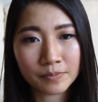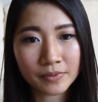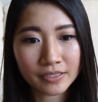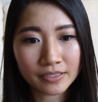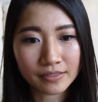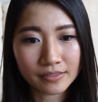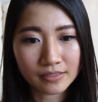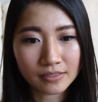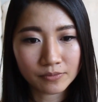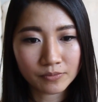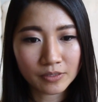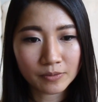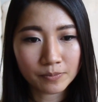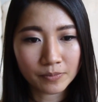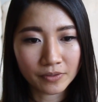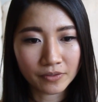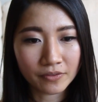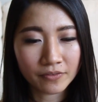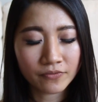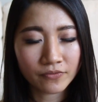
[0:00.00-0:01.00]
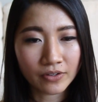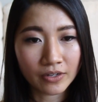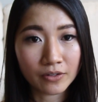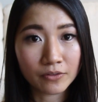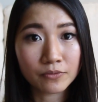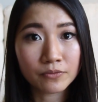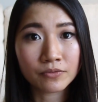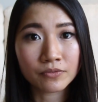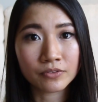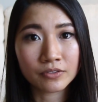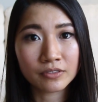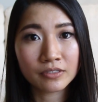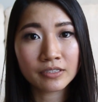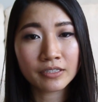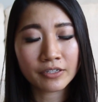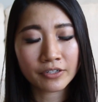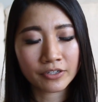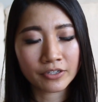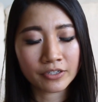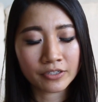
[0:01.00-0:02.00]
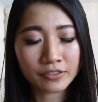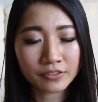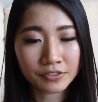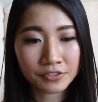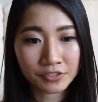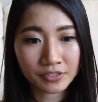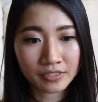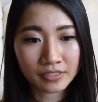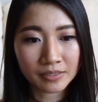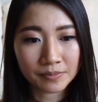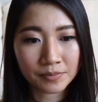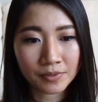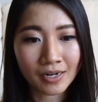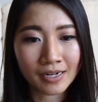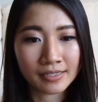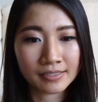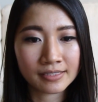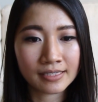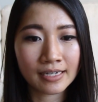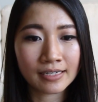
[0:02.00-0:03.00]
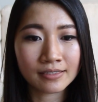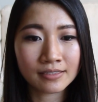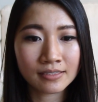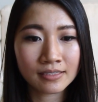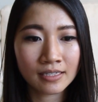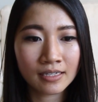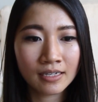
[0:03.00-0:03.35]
because we both felt really hurt during the process.